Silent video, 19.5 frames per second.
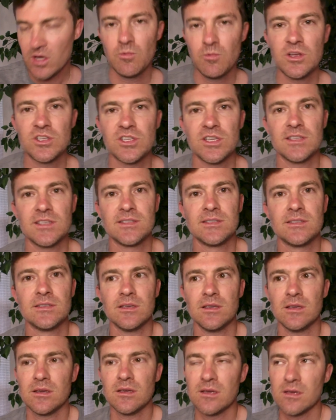which is
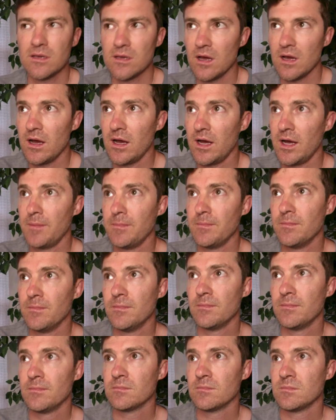um,
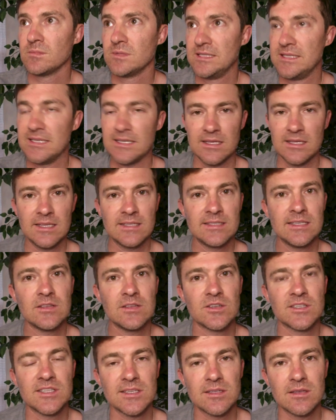it's
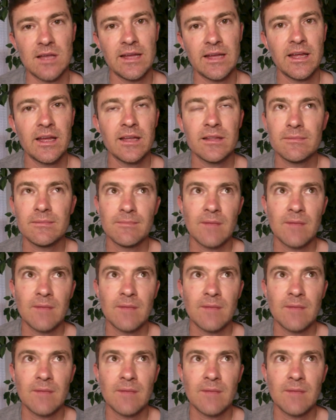either just I,